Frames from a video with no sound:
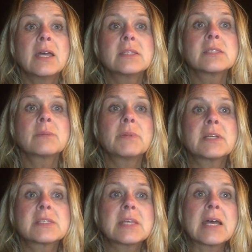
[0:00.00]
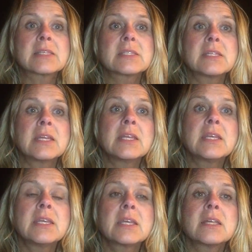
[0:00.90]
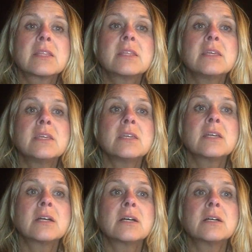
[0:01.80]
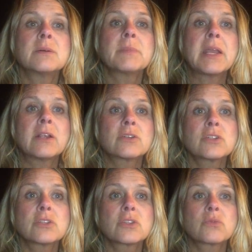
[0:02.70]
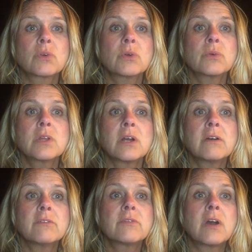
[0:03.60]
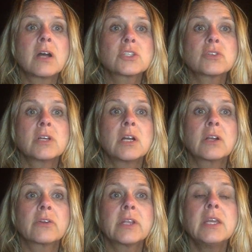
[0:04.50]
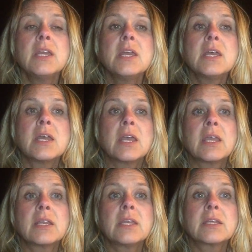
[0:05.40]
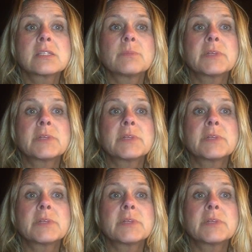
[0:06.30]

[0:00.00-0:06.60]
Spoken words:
ends up assassinating the heir to the throne of Austria-Hungary, and he ends up